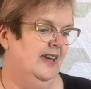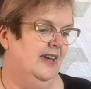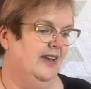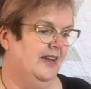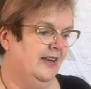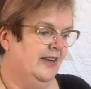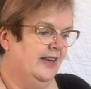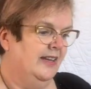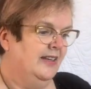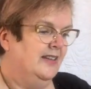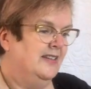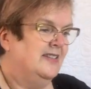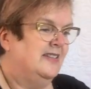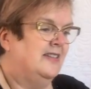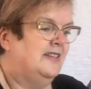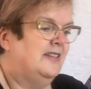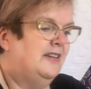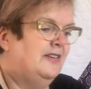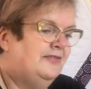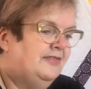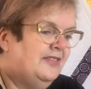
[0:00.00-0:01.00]
And this is
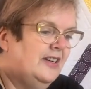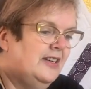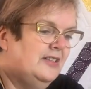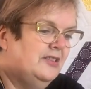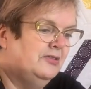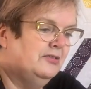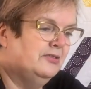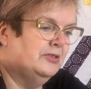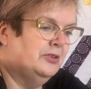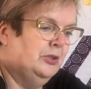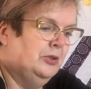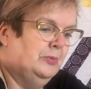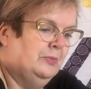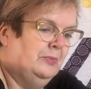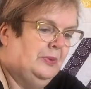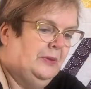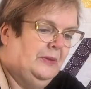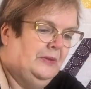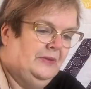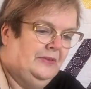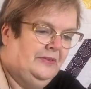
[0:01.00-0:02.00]
our final group,
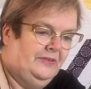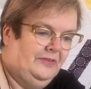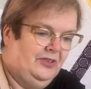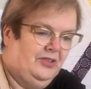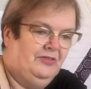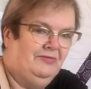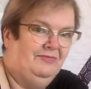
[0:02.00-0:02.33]
which